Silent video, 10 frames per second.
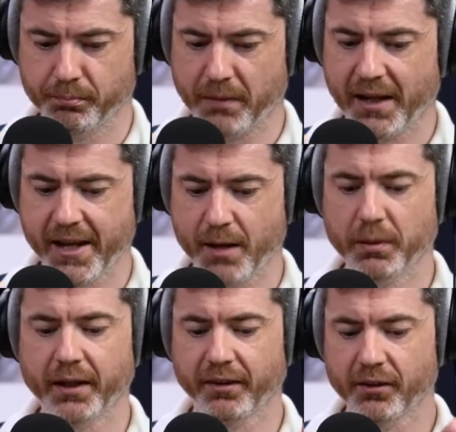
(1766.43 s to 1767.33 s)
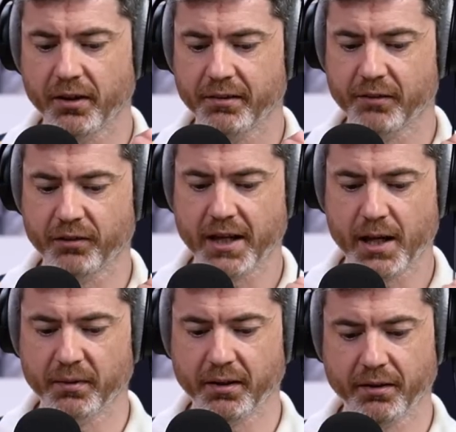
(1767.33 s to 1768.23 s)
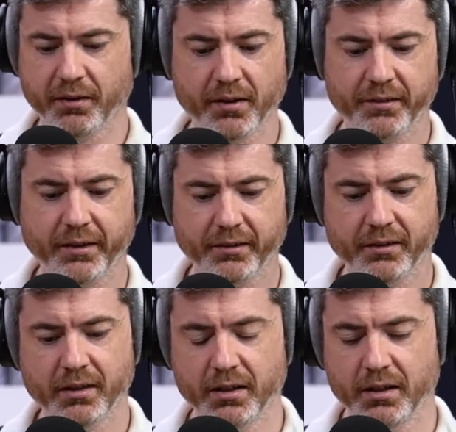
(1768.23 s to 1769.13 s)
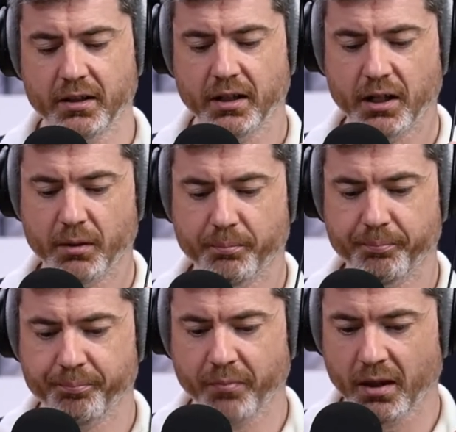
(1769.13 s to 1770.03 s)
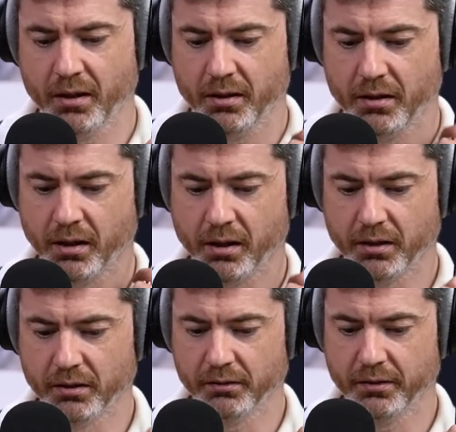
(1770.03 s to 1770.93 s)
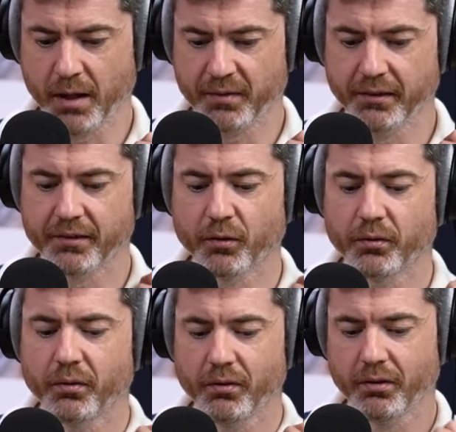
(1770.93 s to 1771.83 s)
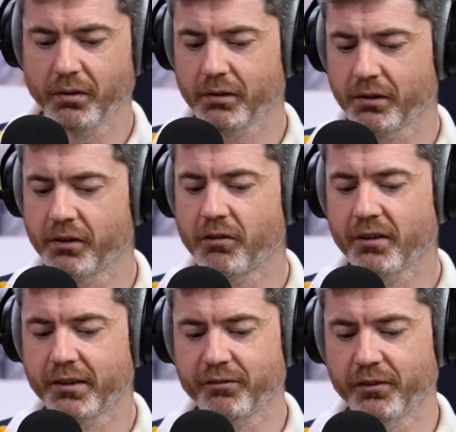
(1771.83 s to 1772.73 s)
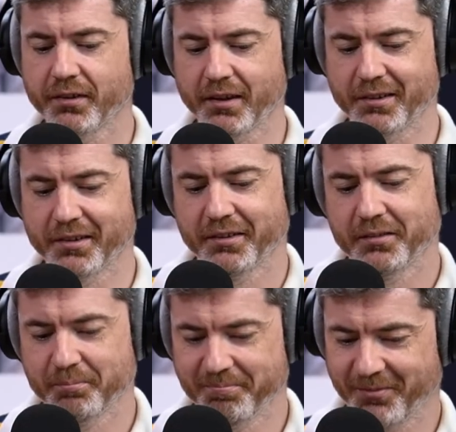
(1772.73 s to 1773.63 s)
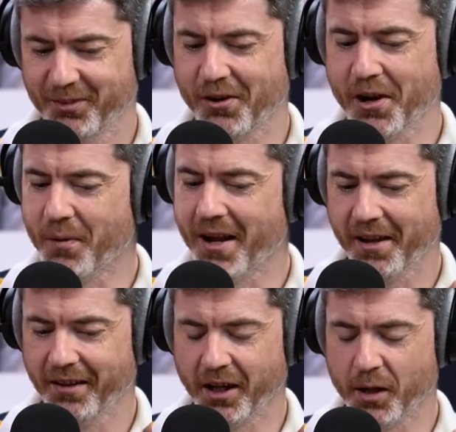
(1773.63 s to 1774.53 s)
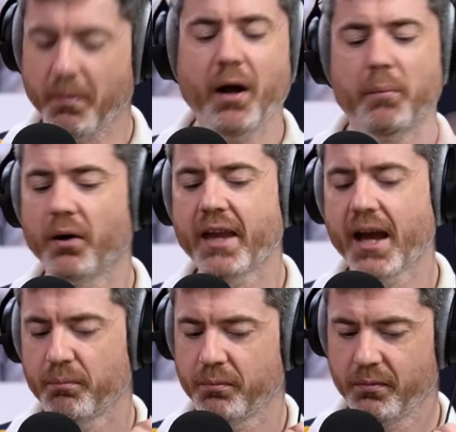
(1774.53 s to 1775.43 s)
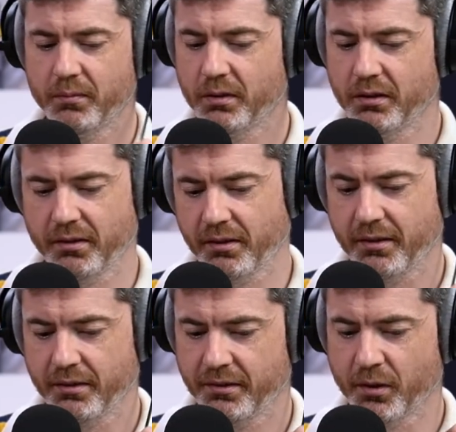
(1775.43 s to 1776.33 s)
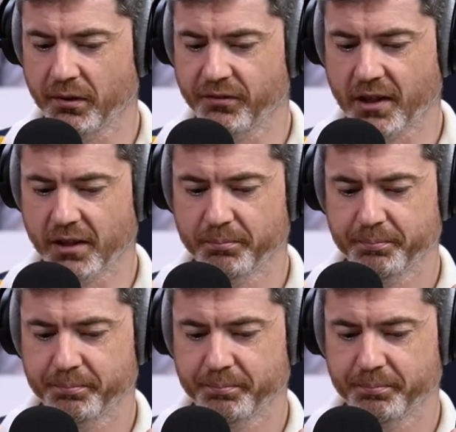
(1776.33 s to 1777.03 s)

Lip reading: Melier playing 37 games in a 36 game season. So there are differences straight away. But yeah, so it's fine.